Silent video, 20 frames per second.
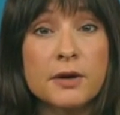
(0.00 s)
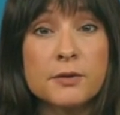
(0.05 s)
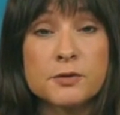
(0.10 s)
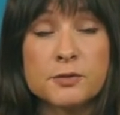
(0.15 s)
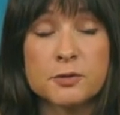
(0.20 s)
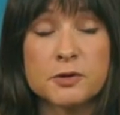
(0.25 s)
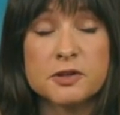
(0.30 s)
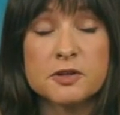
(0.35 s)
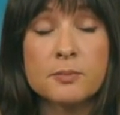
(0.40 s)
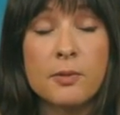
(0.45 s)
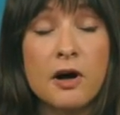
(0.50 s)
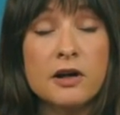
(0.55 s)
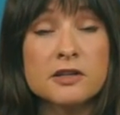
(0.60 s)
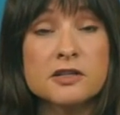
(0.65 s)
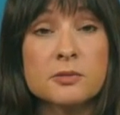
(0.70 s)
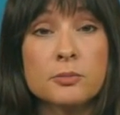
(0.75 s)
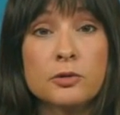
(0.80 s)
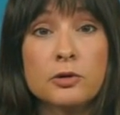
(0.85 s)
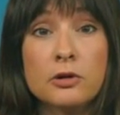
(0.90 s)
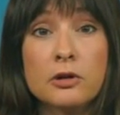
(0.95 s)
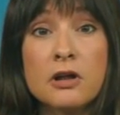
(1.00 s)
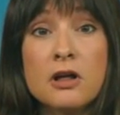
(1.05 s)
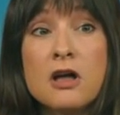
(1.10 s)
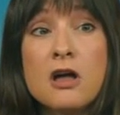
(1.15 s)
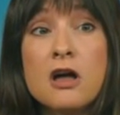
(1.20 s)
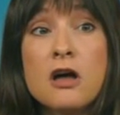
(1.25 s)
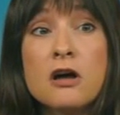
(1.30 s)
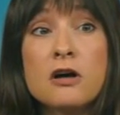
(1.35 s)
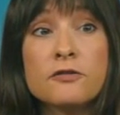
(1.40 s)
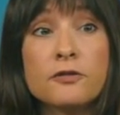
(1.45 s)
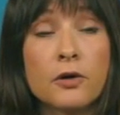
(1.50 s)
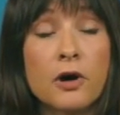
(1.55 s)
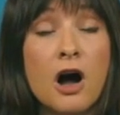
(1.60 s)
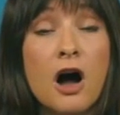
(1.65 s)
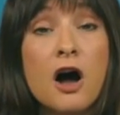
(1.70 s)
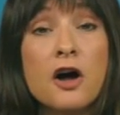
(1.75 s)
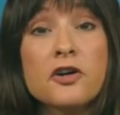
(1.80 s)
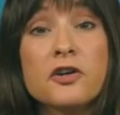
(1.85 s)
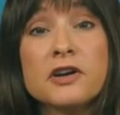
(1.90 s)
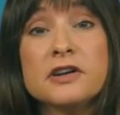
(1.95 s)
It was responsible for
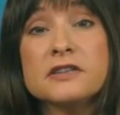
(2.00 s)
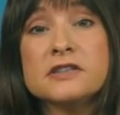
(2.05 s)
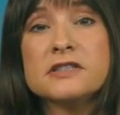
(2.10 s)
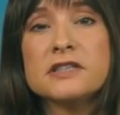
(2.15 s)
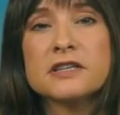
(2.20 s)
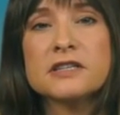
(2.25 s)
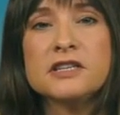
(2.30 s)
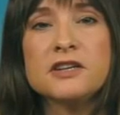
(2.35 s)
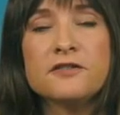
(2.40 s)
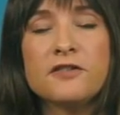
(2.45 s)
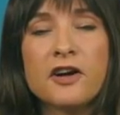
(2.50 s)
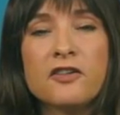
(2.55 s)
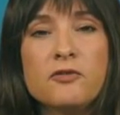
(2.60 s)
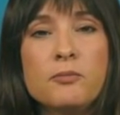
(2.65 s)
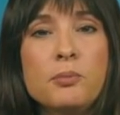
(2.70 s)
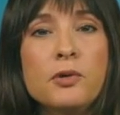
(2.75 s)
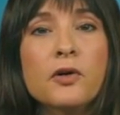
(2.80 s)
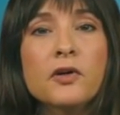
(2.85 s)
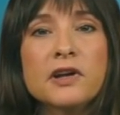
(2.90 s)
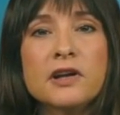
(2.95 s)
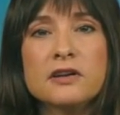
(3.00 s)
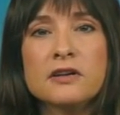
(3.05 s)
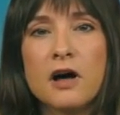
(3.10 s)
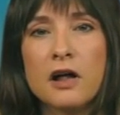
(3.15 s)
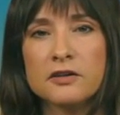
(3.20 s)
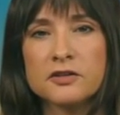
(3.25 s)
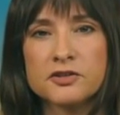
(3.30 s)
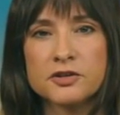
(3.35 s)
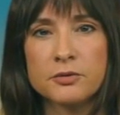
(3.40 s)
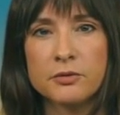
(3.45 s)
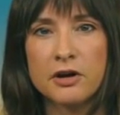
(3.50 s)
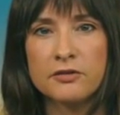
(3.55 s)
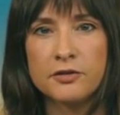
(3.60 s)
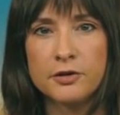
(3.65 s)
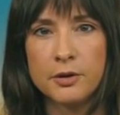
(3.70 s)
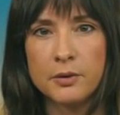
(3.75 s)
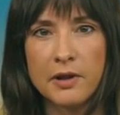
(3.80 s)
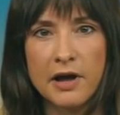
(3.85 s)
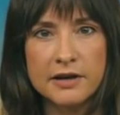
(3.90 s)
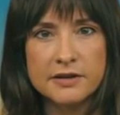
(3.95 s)
$165 billion in
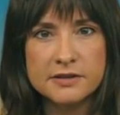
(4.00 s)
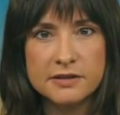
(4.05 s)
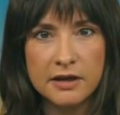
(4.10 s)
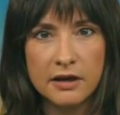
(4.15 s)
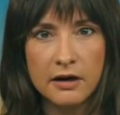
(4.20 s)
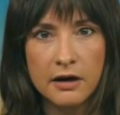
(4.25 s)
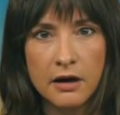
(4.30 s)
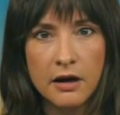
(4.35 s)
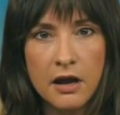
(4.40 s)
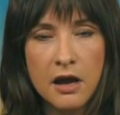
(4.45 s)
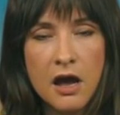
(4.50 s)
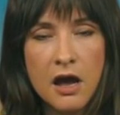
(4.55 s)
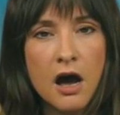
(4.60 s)
revenue last year.